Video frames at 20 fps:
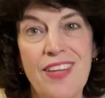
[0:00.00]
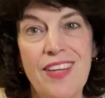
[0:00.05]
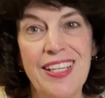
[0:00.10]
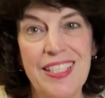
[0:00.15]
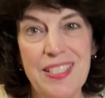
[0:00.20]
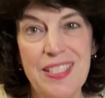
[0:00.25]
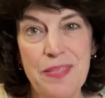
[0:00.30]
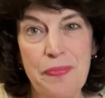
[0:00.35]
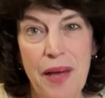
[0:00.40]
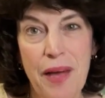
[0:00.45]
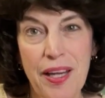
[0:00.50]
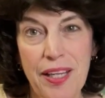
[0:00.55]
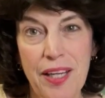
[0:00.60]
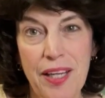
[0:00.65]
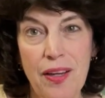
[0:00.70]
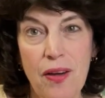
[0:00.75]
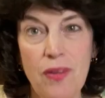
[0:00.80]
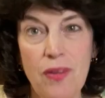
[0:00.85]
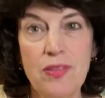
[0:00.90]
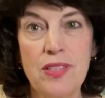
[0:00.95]
any
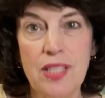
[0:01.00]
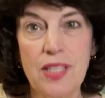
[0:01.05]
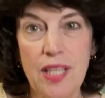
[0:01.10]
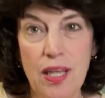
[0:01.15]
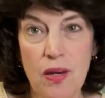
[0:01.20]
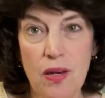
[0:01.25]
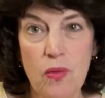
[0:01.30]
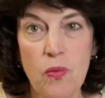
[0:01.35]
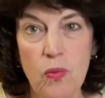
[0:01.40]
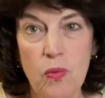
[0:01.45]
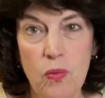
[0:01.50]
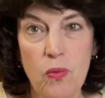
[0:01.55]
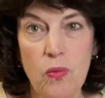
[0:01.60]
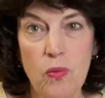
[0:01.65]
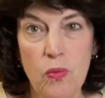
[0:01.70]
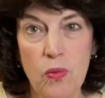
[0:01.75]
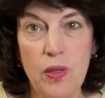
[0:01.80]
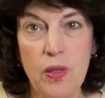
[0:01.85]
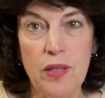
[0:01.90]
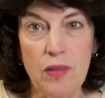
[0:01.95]
smocking holding it
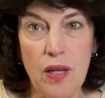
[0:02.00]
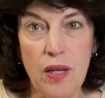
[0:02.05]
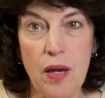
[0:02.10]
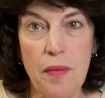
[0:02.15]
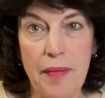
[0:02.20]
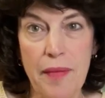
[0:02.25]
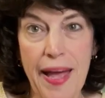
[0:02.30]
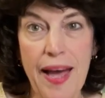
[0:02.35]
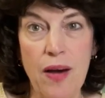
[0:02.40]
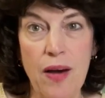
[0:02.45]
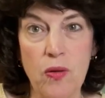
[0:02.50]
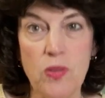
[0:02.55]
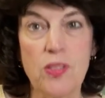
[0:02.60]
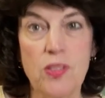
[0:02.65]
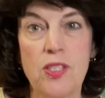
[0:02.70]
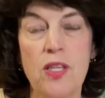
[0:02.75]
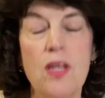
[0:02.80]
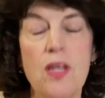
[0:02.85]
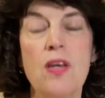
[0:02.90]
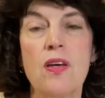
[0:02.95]
will come
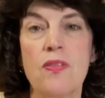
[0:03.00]
out.